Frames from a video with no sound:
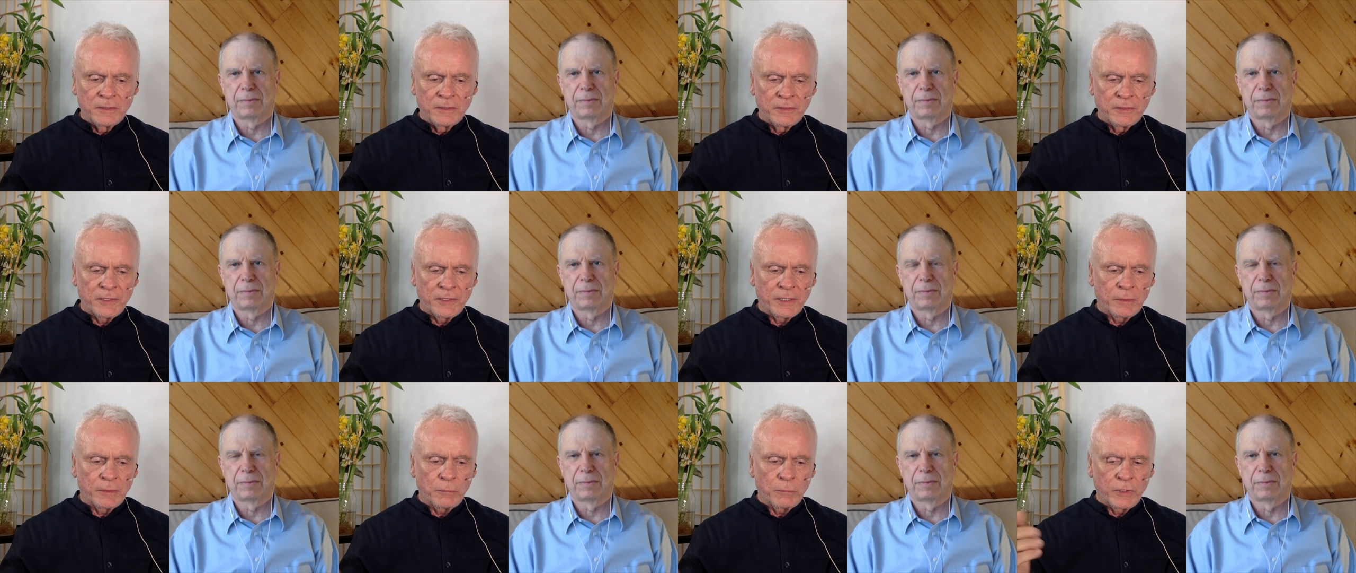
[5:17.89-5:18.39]

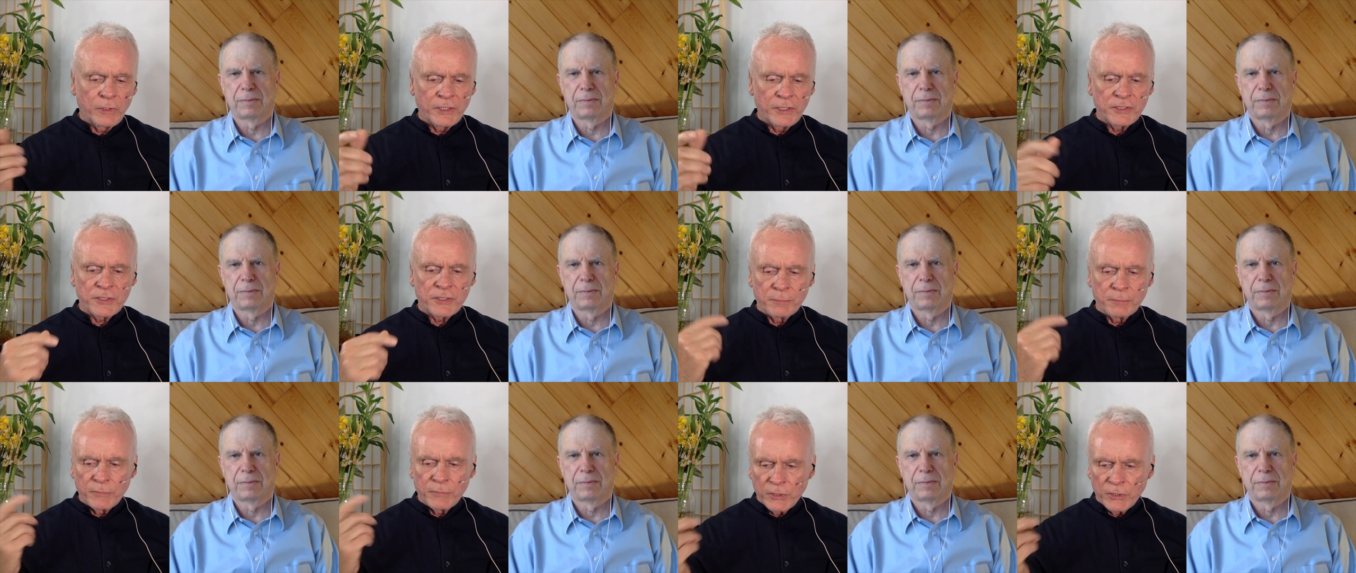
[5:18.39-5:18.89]
Speaker 1: that what
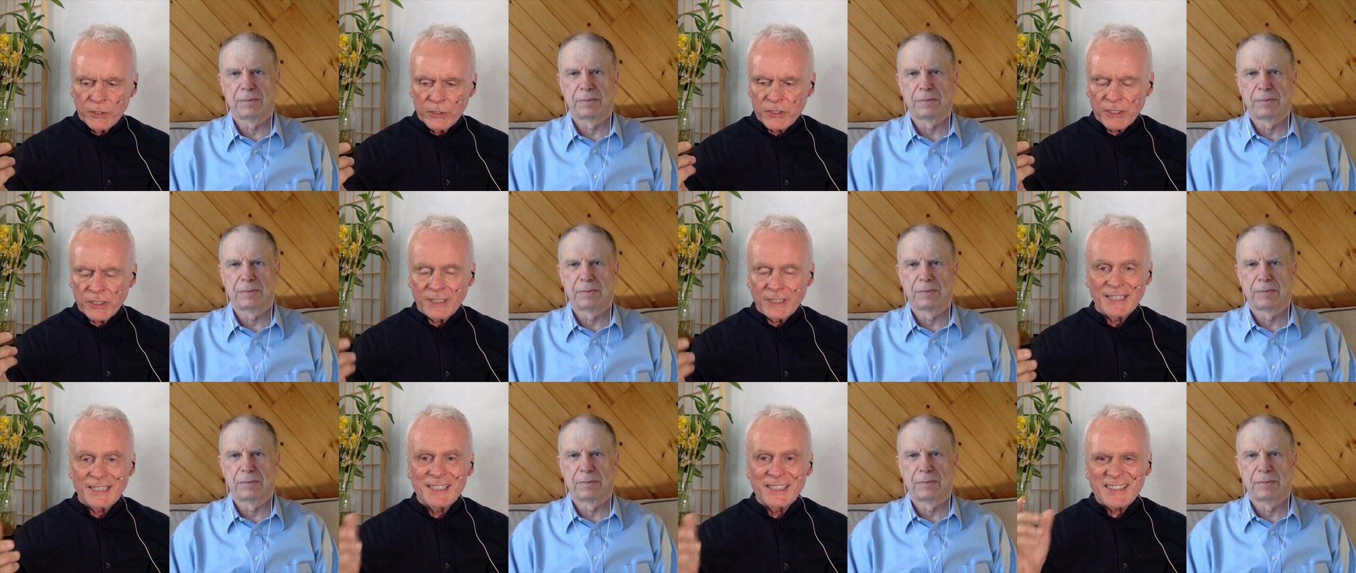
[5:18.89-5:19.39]
is
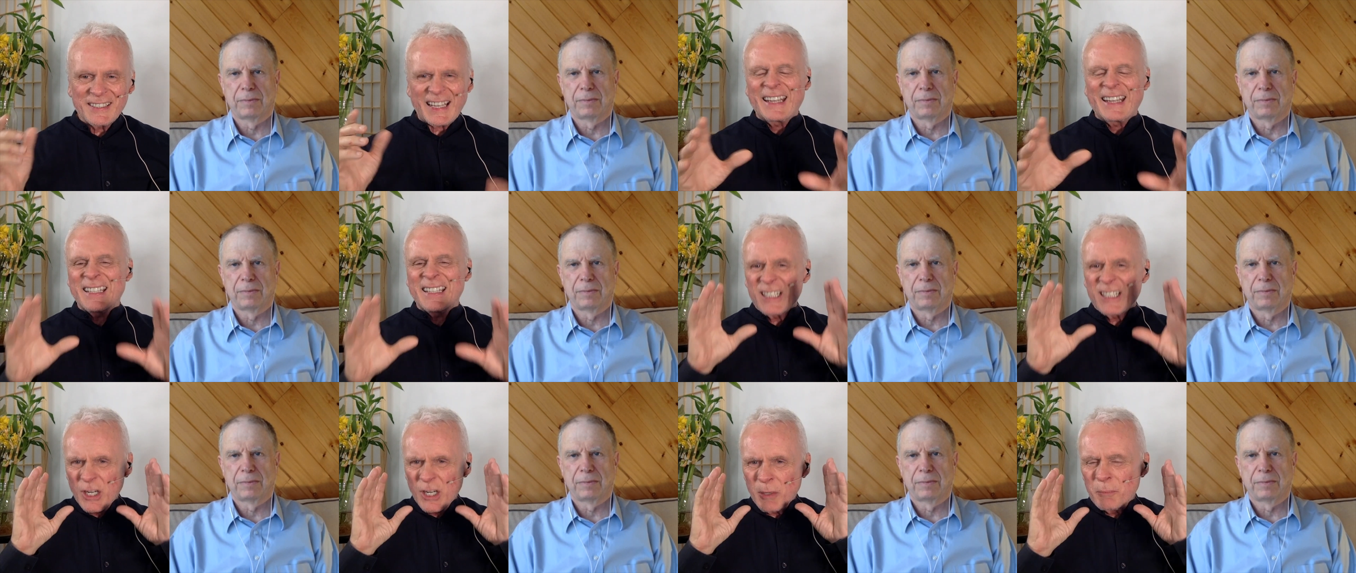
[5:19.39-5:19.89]
emerging is
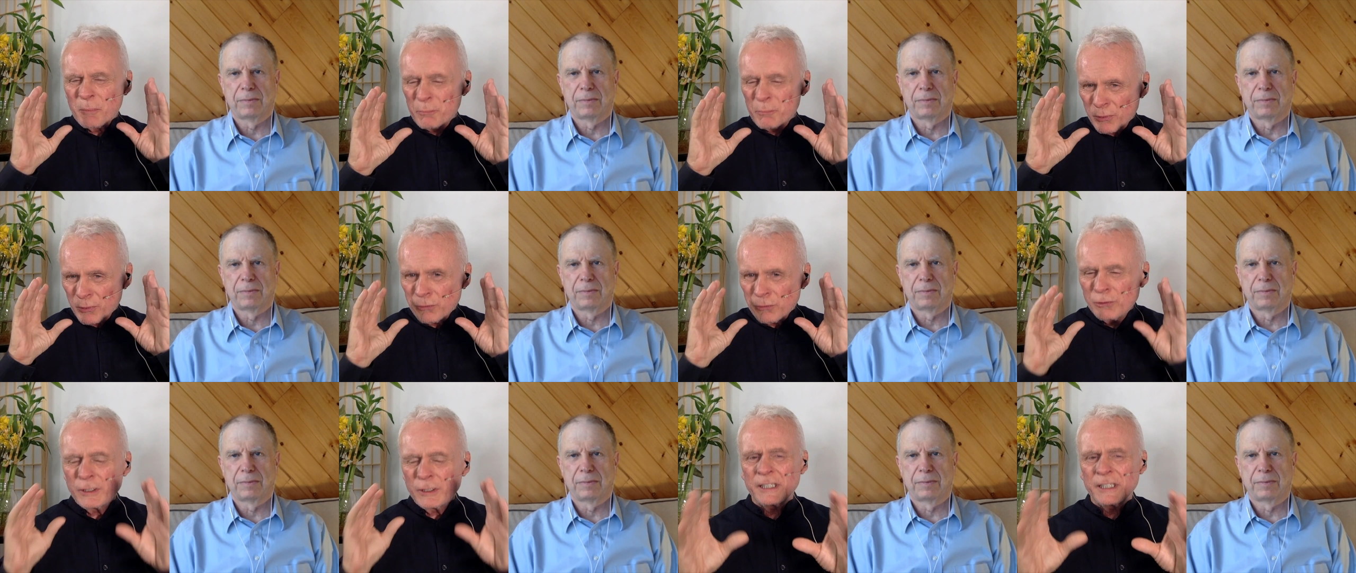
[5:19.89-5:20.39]
a
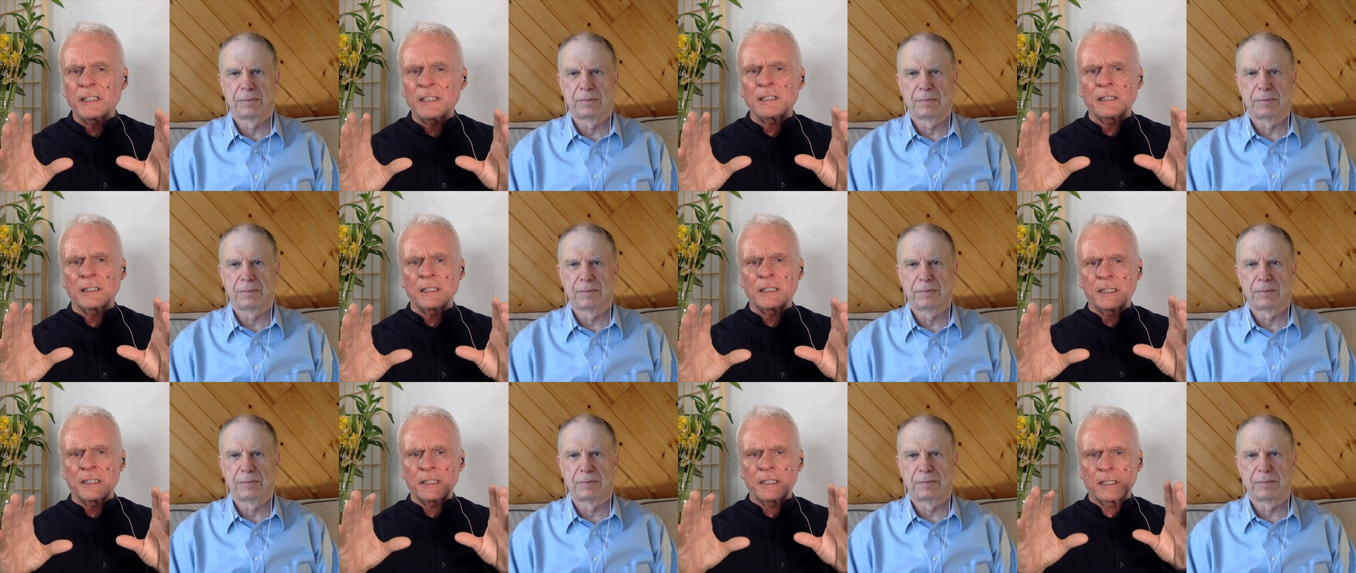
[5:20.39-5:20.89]

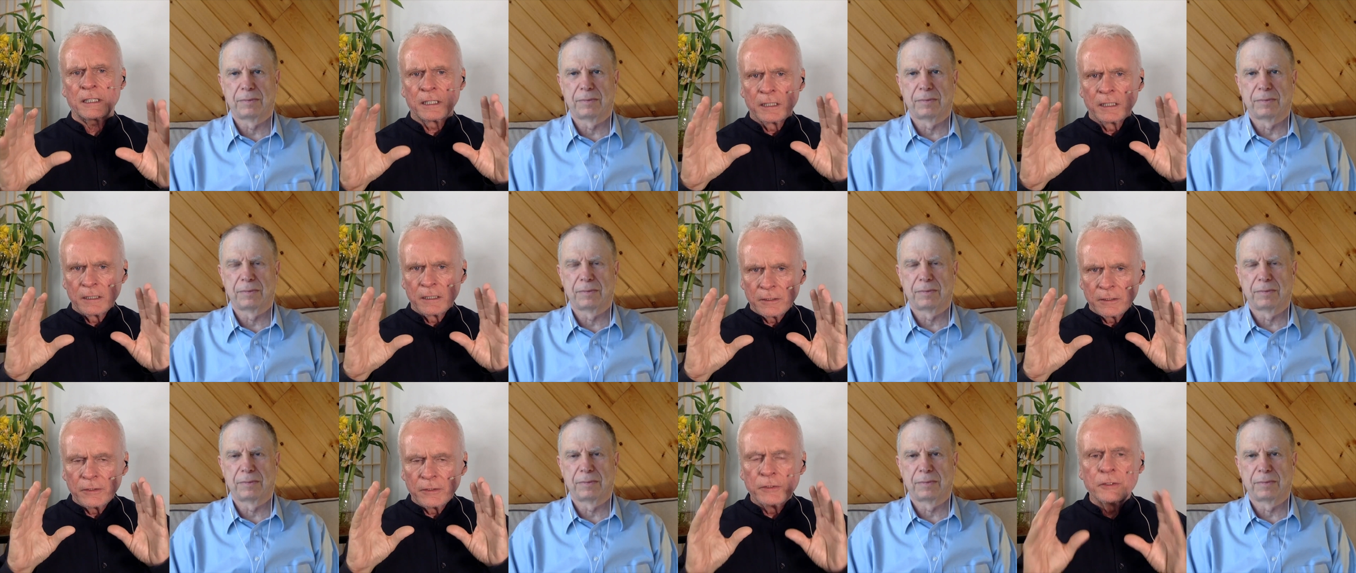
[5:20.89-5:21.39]
completely
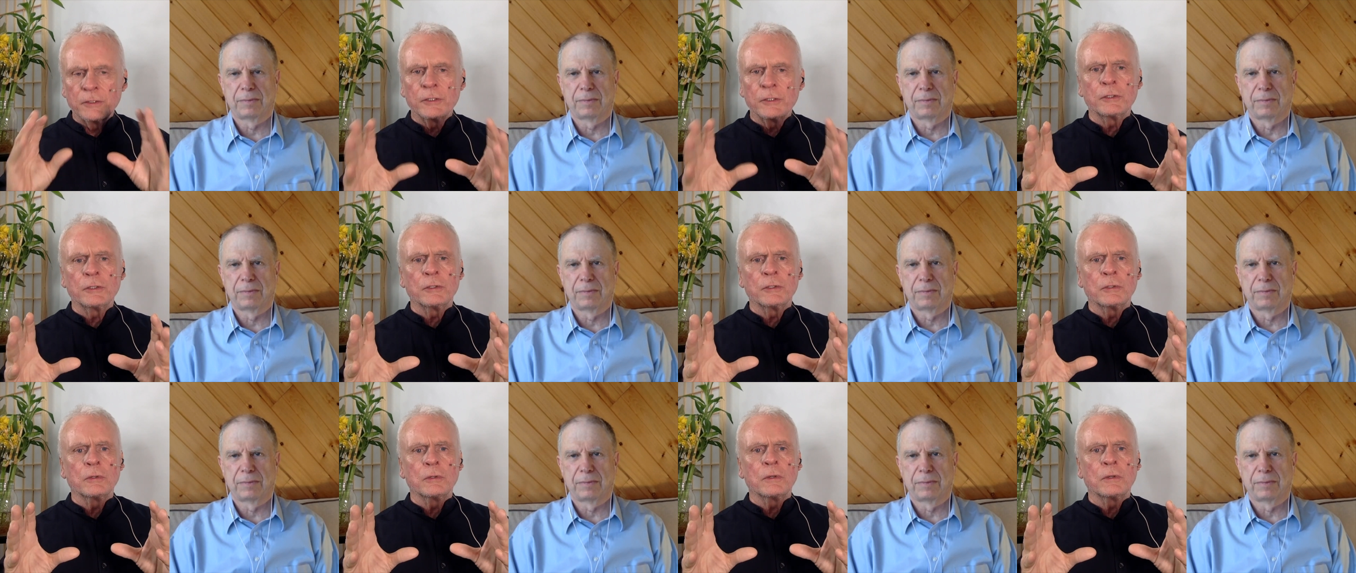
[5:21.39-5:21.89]

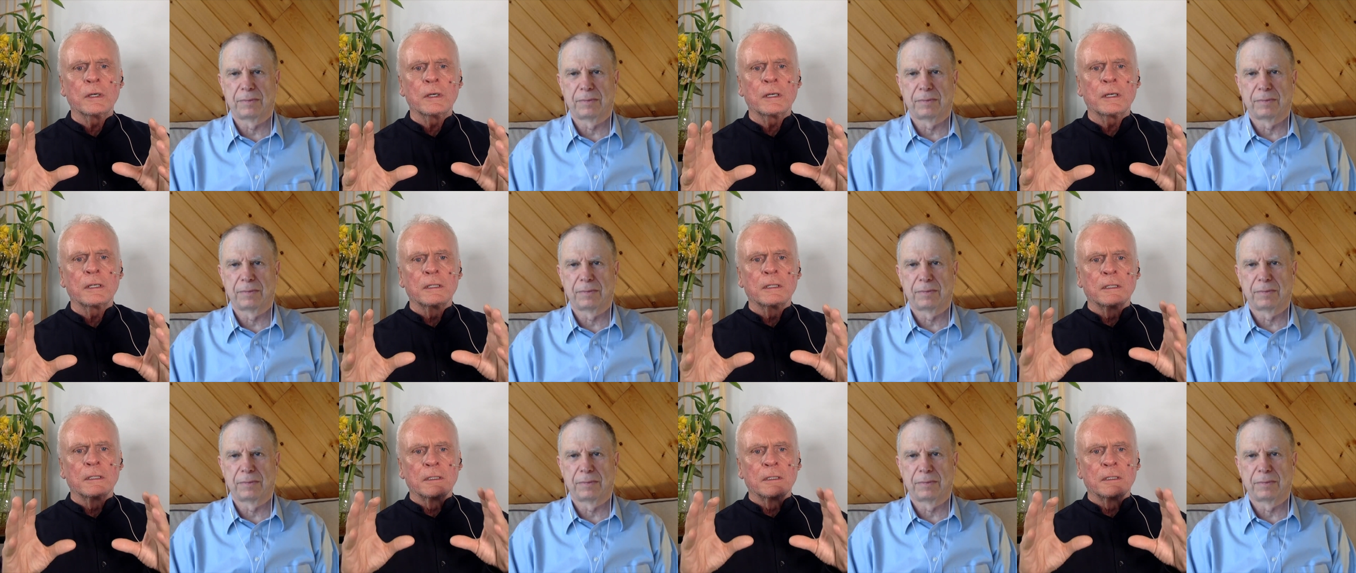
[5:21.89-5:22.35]
new